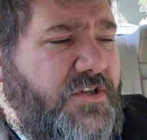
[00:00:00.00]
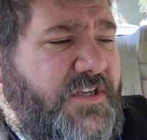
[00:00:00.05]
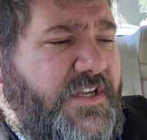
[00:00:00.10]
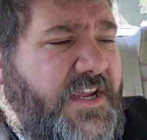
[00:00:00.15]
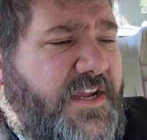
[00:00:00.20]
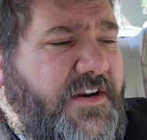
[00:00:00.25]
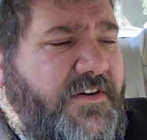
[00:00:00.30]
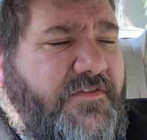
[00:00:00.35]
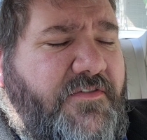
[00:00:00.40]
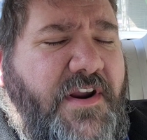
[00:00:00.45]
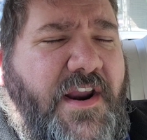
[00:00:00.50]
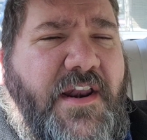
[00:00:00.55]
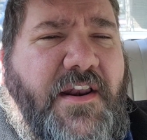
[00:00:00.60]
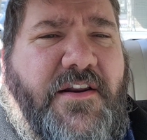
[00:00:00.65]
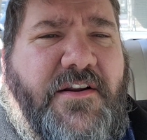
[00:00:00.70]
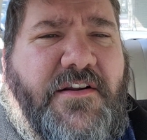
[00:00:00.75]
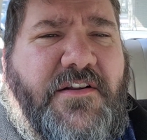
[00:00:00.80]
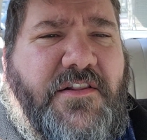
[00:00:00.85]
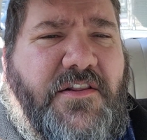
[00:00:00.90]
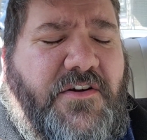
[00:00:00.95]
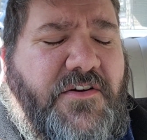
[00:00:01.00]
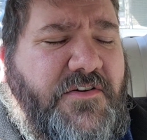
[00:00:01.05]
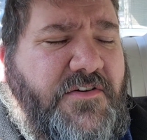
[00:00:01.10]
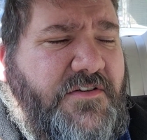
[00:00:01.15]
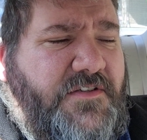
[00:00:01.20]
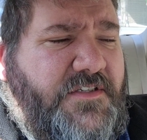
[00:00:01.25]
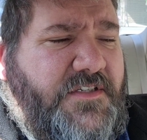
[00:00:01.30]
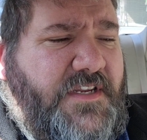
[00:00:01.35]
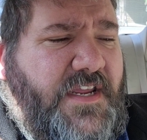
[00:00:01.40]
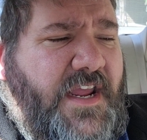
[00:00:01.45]
getting ready to
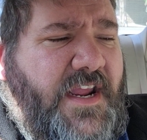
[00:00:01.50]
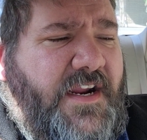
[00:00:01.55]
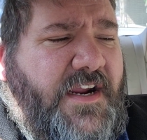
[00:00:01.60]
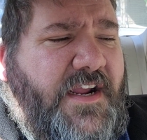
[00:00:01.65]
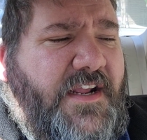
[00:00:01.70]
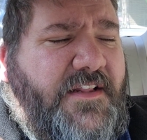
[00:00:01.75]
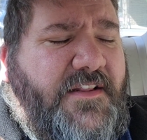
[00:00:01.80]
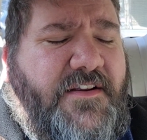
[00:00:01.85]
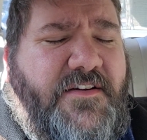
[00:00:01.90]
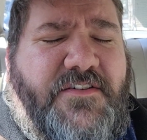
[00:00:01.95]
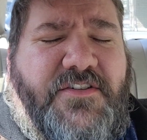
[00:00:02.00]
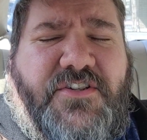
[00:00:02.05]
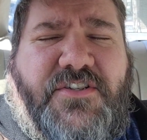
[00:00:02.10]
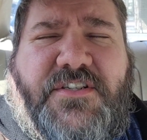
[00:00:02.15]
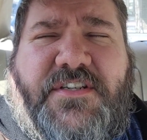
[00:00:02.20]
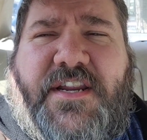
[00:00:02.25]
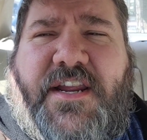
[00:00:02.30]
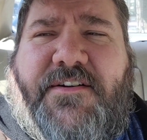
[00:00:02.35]
close. I got there just